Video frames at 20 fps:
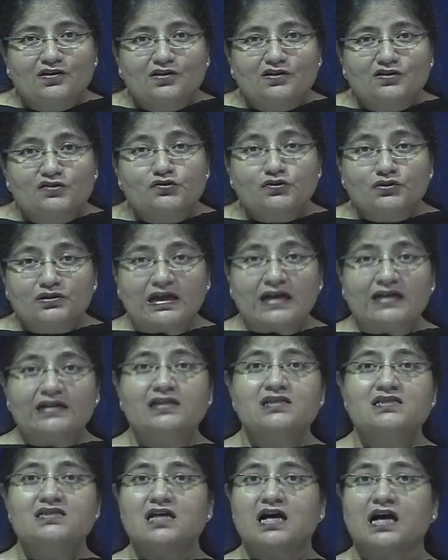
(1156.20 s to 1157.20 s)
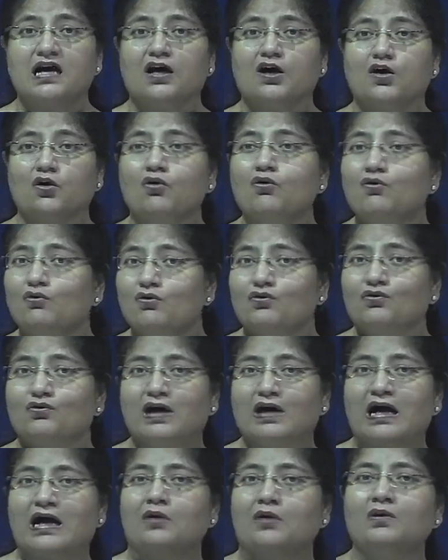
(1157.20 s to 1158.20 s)
So that is how
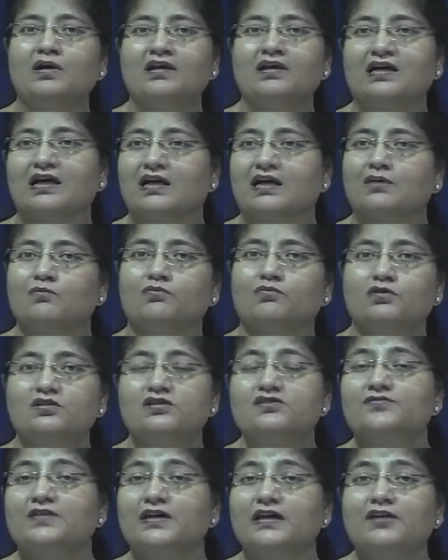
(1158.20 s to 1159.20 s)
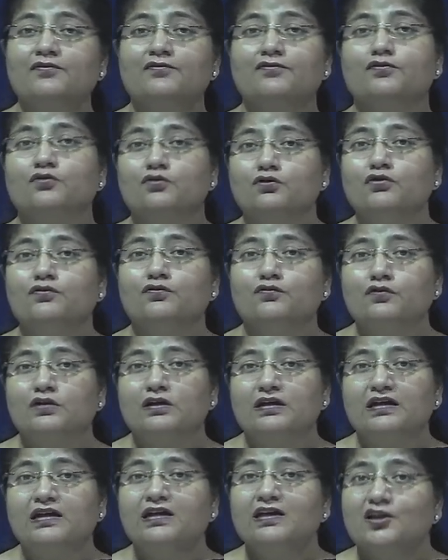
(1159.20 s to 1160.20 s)
our time was very
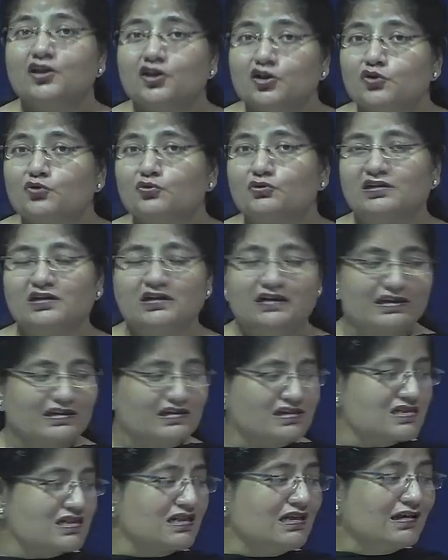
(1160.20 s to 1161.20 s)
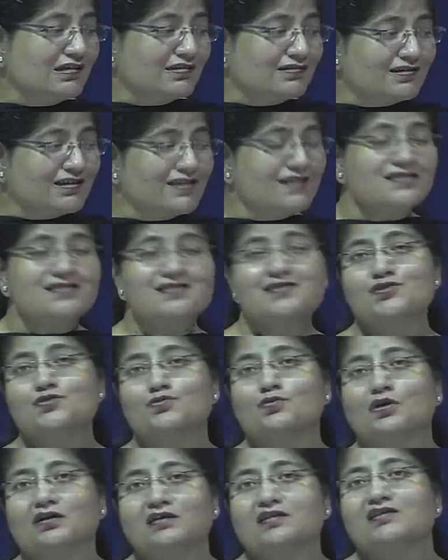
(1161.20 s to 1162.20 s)
fruitfully utilized. This is
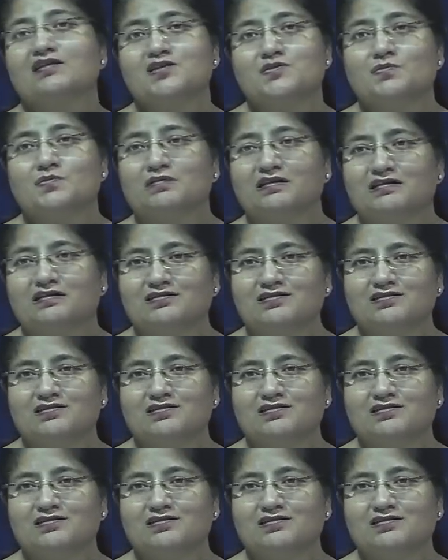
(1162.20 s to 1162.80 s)
what this means.